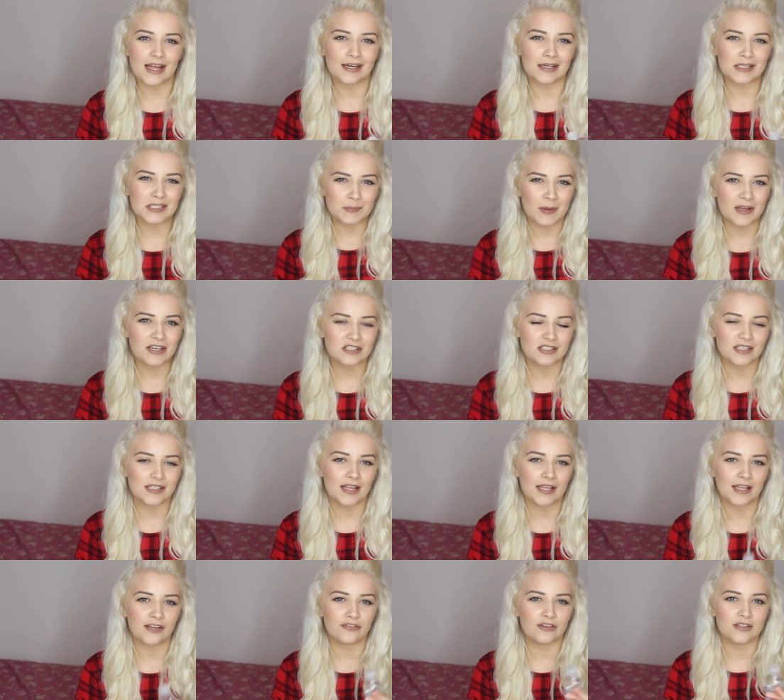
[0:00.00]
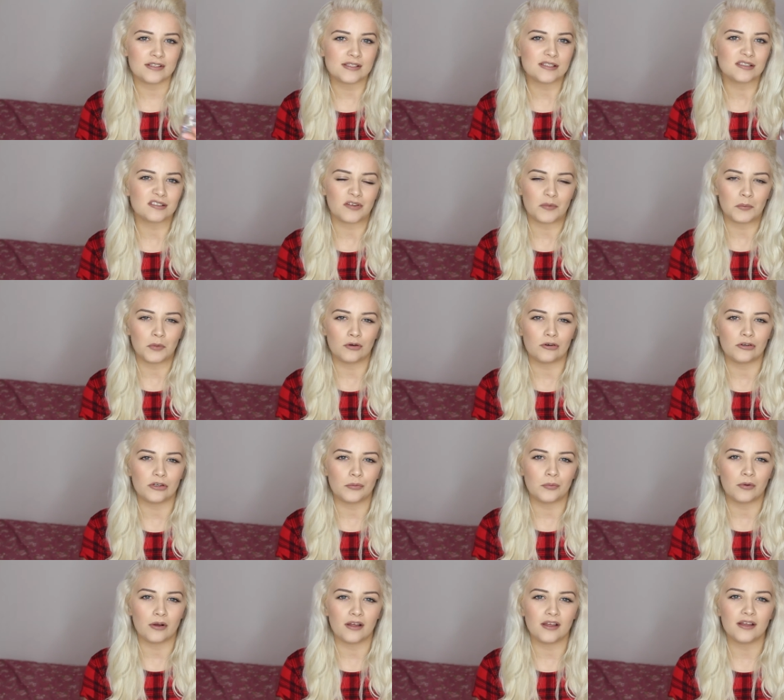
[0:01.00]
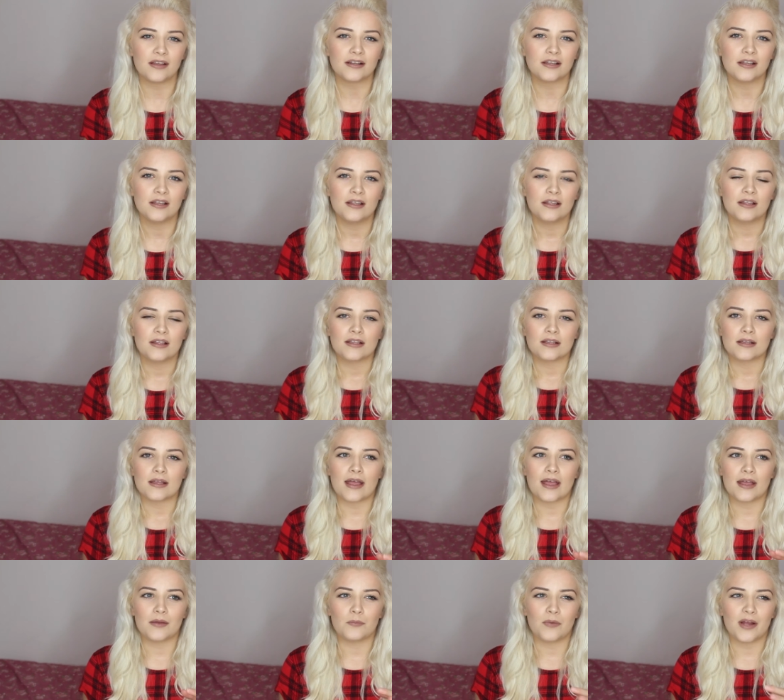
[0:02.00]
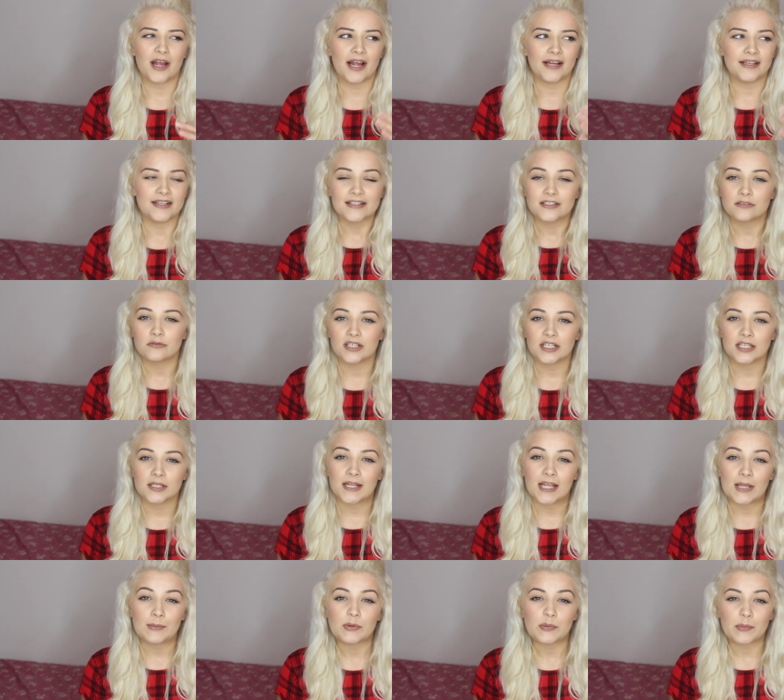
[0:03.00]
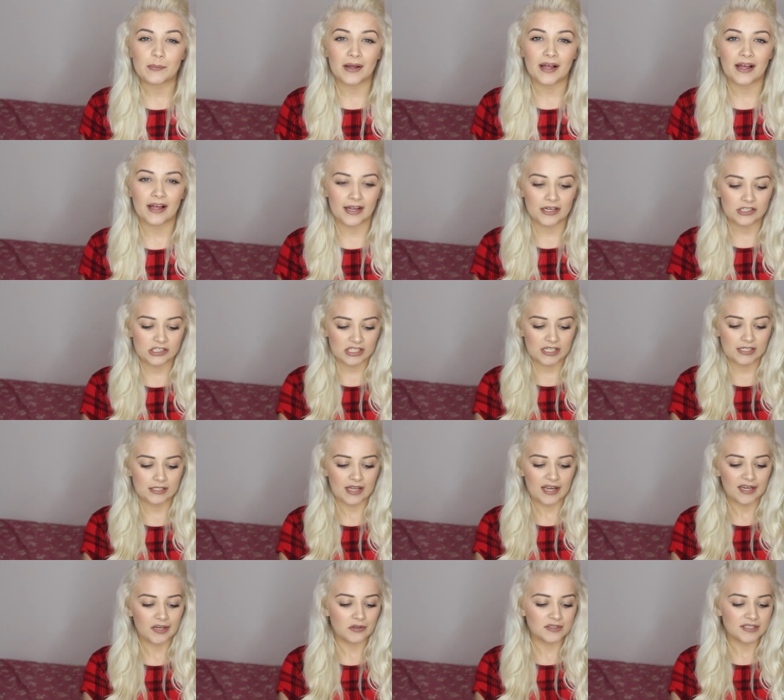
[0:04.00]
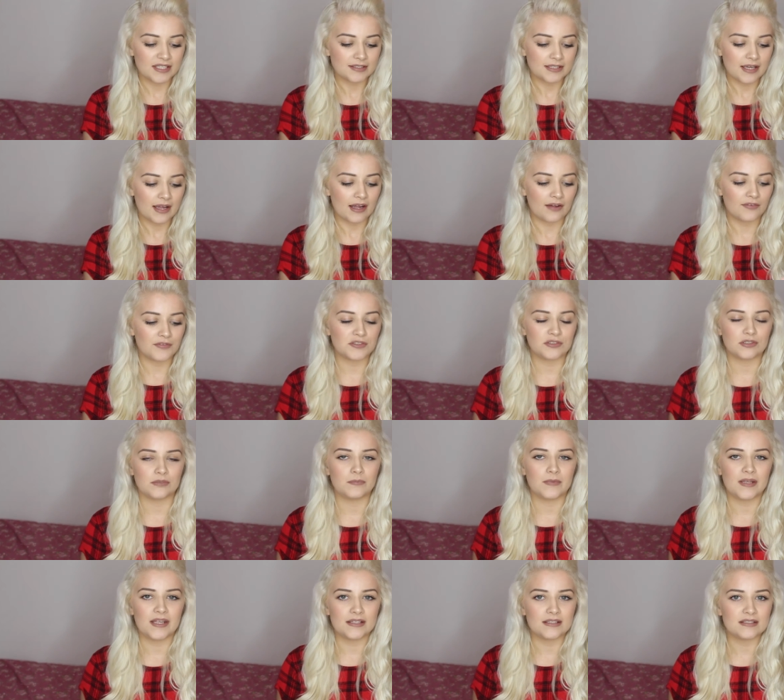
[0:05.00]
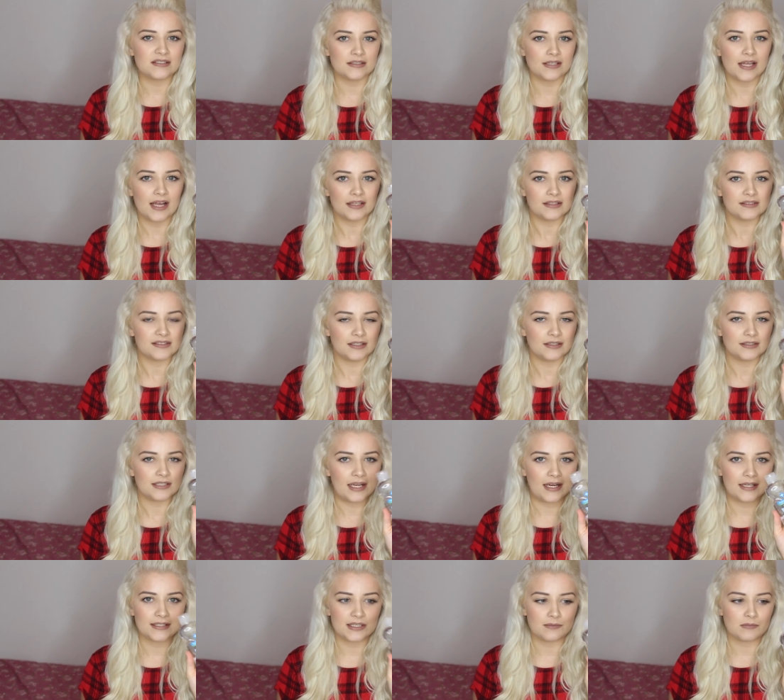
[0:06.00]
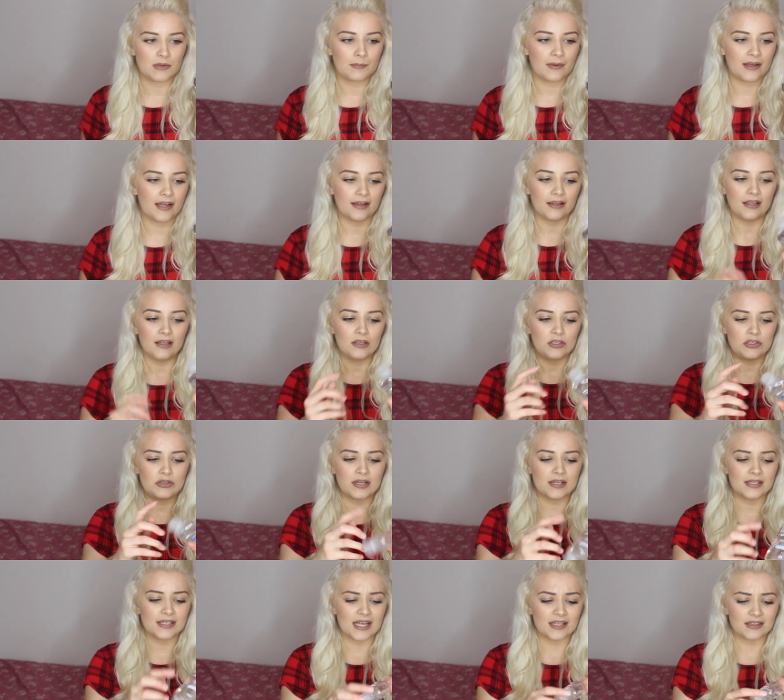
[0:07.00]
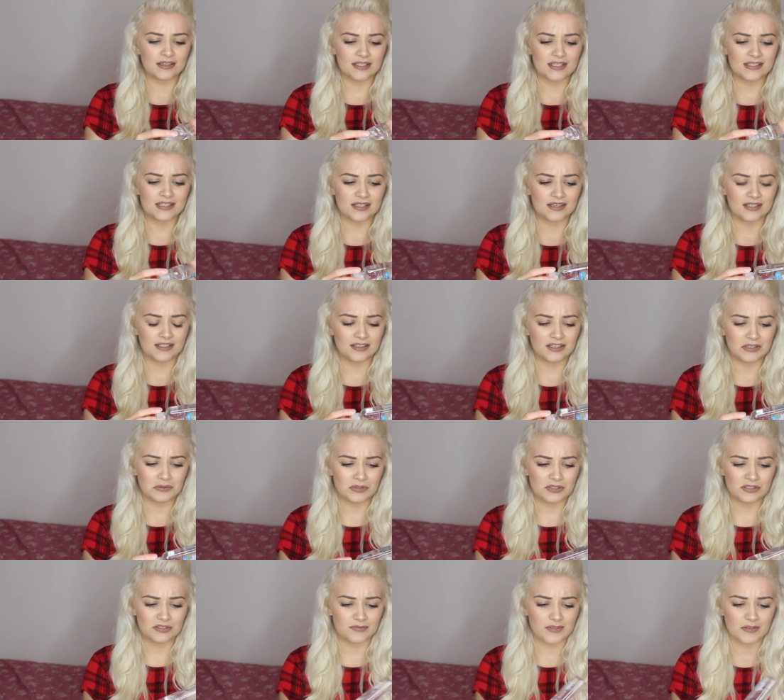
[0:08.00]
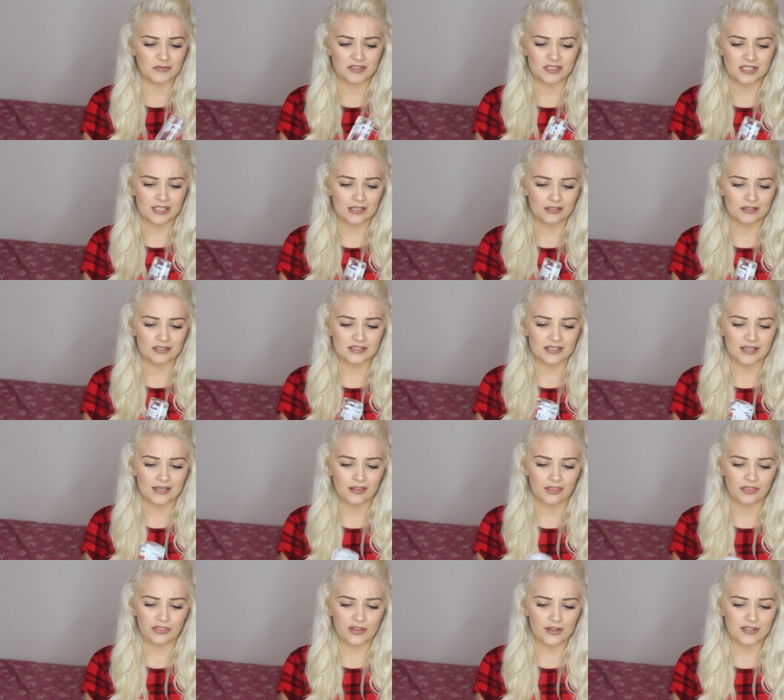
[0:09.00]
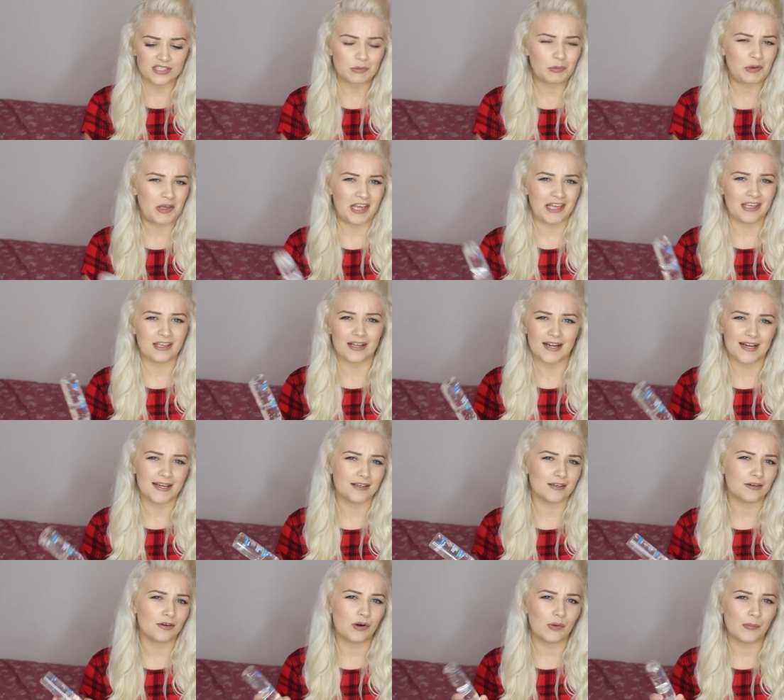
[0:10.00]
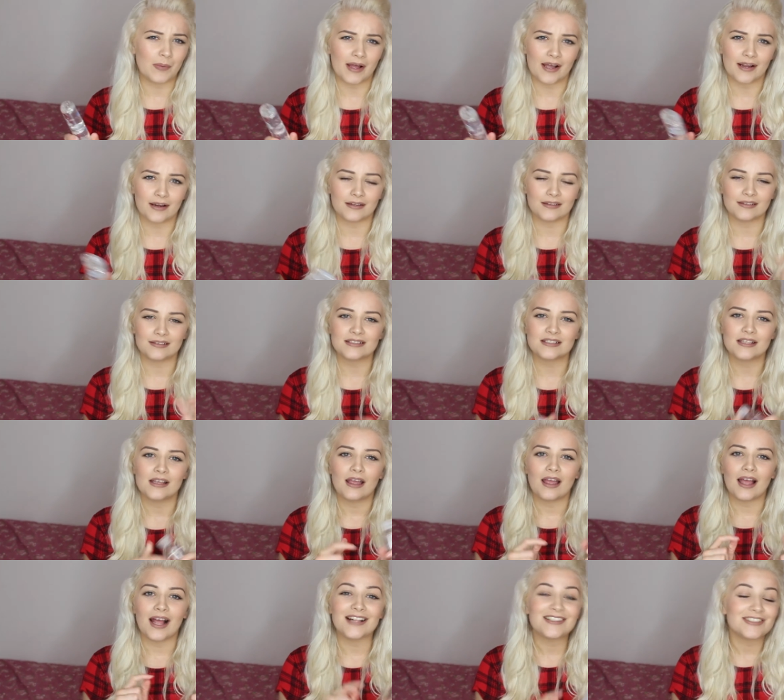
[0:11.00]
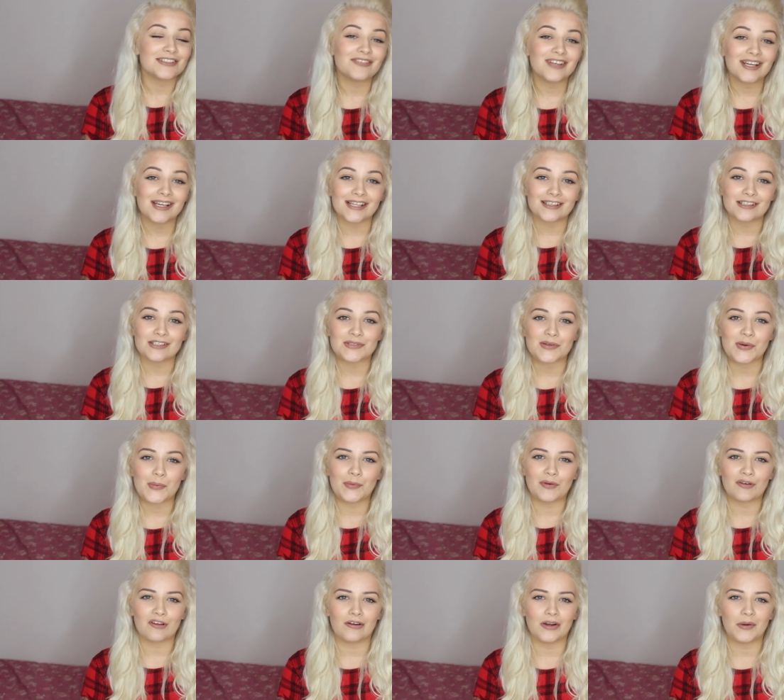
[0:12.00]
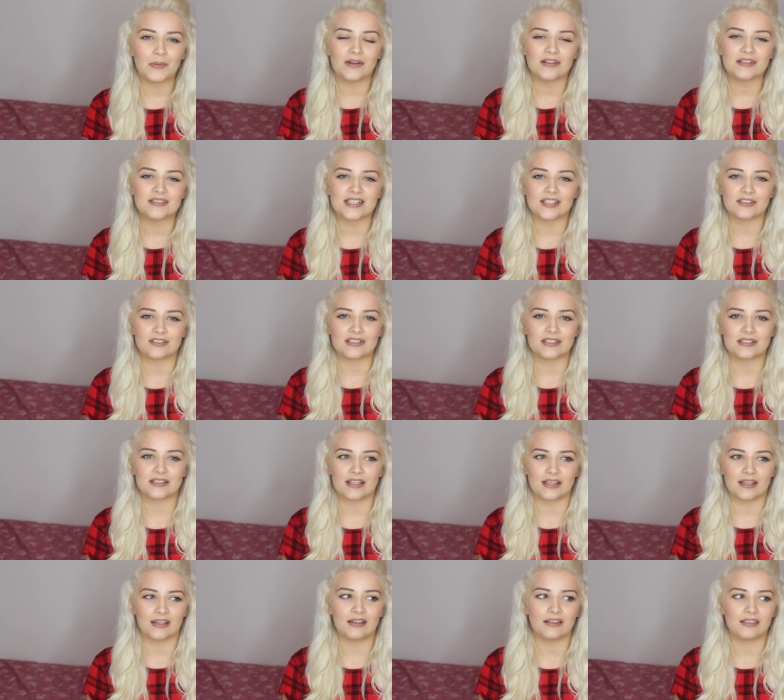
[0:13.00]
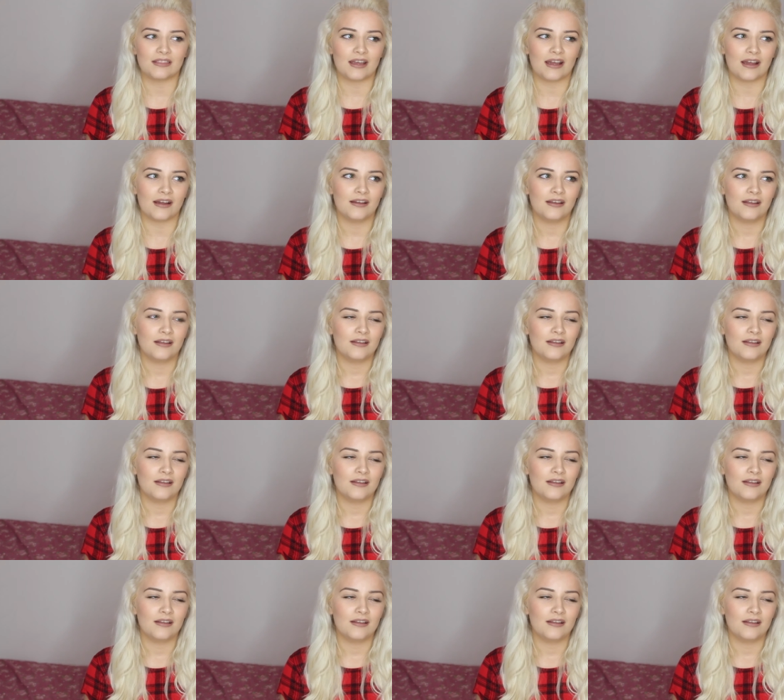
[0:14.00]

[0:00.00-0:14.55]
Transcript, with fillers: and especially like for instance if I'm going to work, where I need to really keep up my hygiene, I always like to have some instant hand sanitizer in my bag. You can get these, I think there was something ridiculous like 30p in Home Bargains. I do really like the Soap and Glory ones. I just think that,